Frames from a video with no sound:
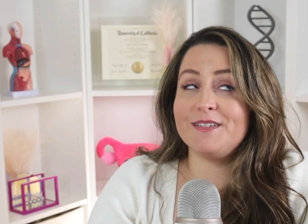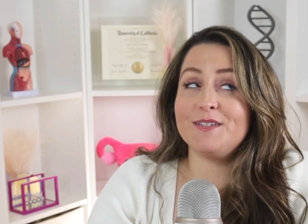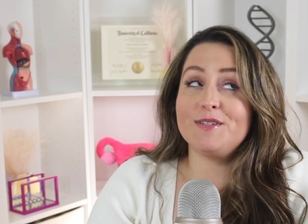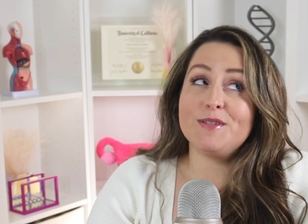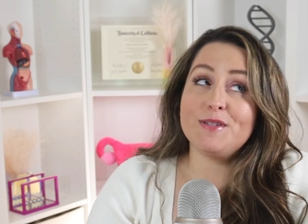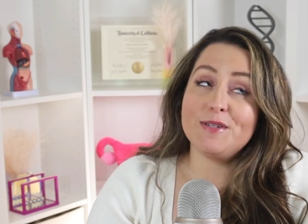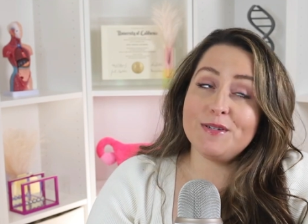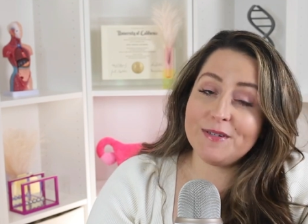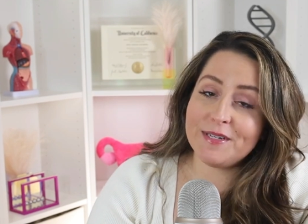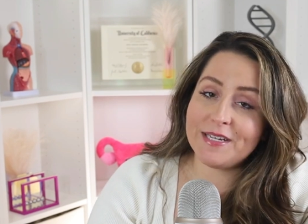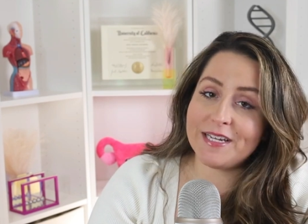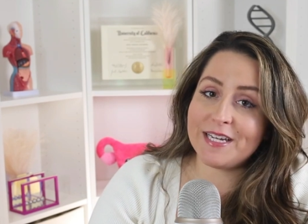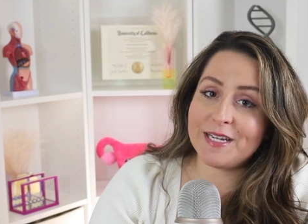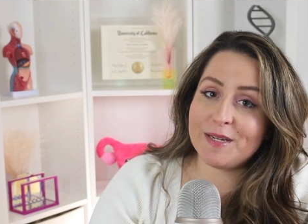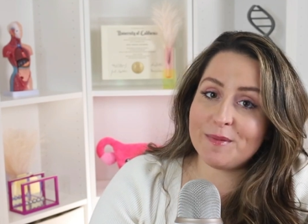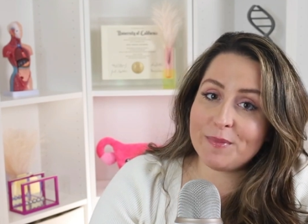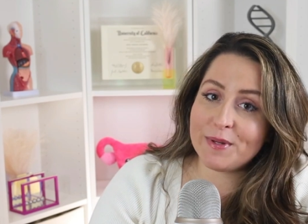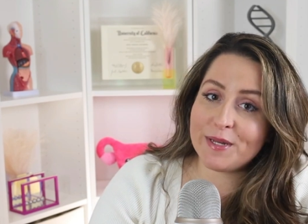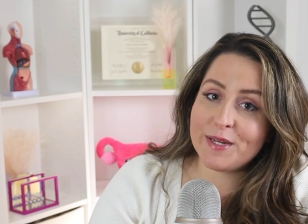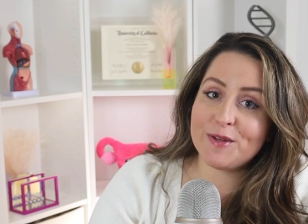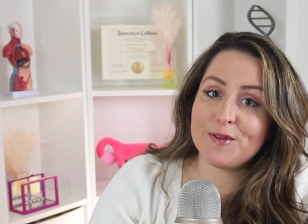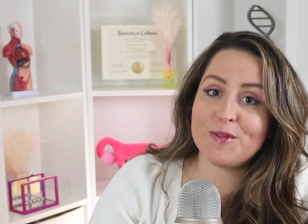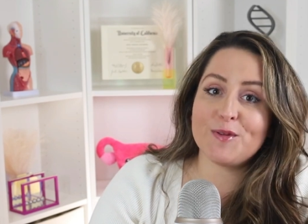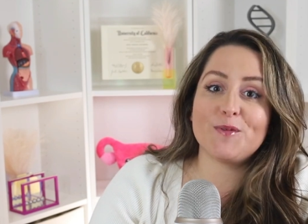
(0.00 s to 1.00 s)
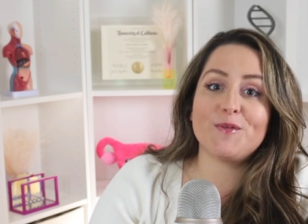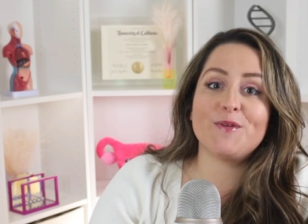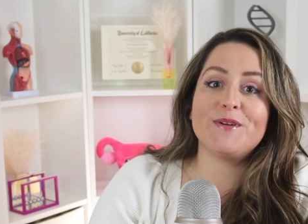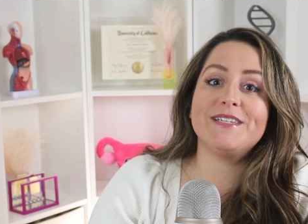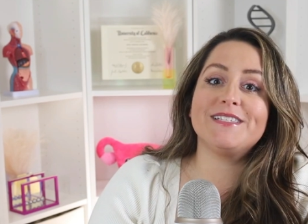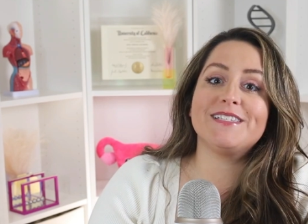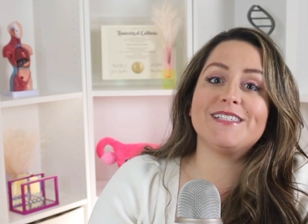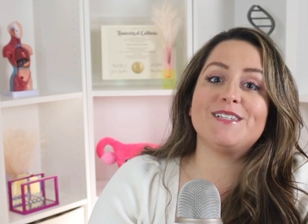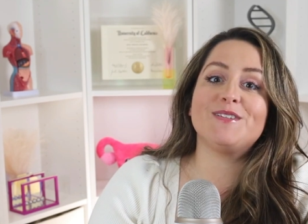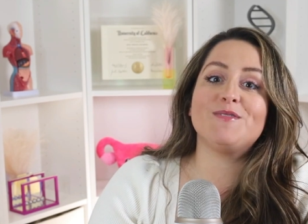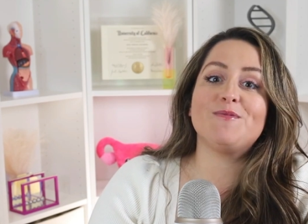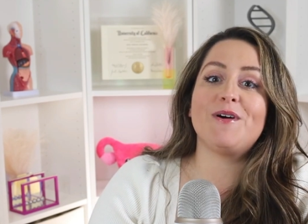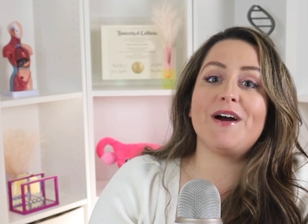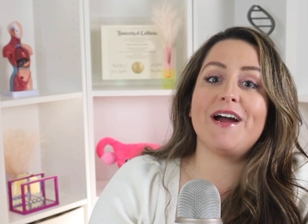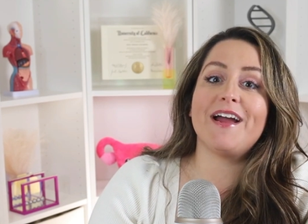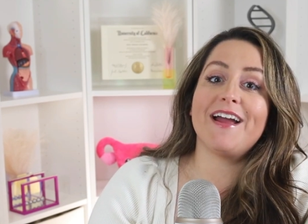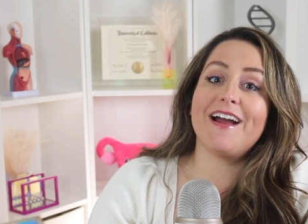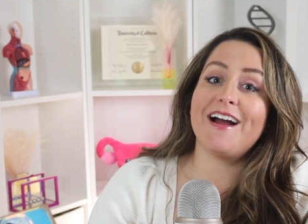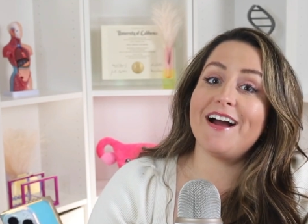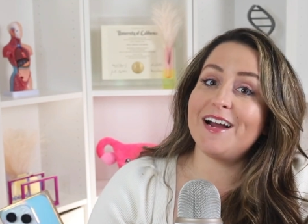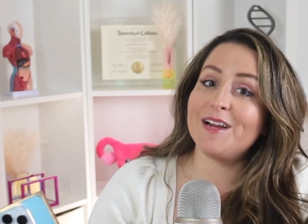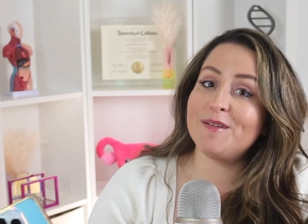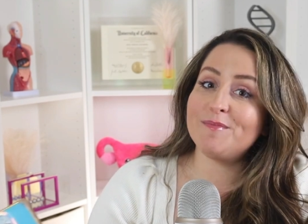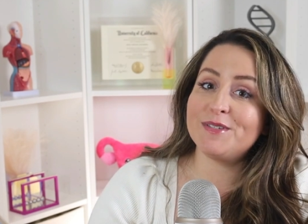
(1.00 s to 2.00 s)
including being the reason
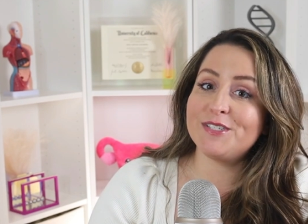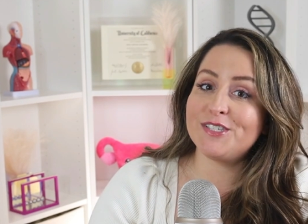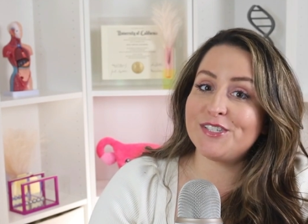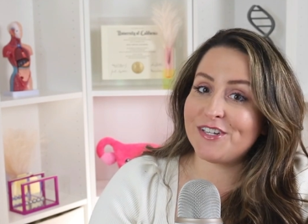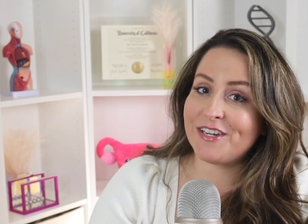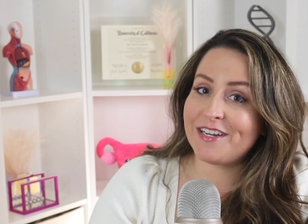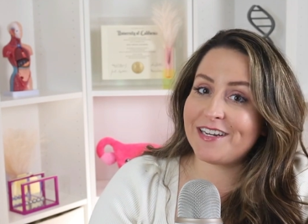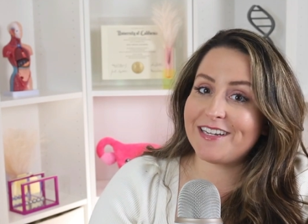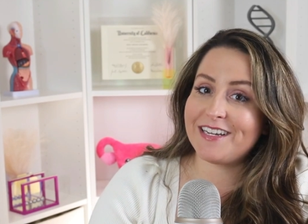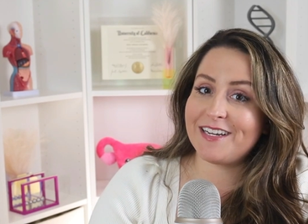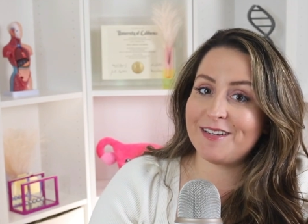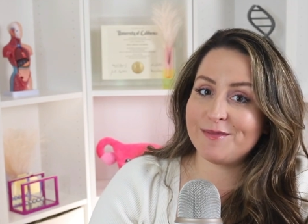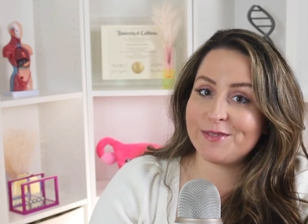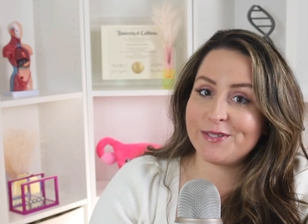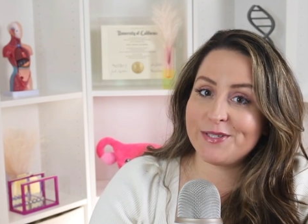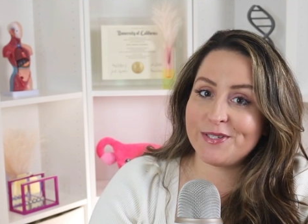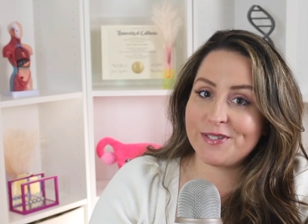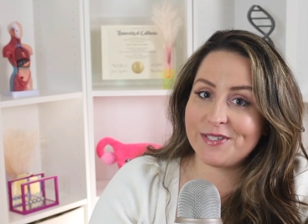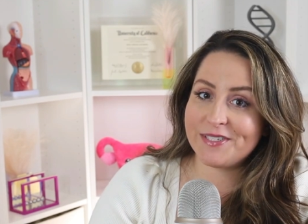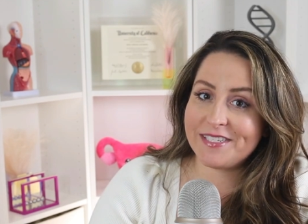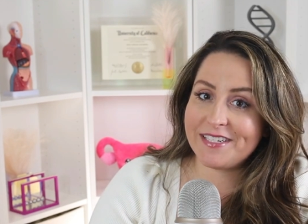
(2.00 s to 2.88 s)
why I'm a genetic counselor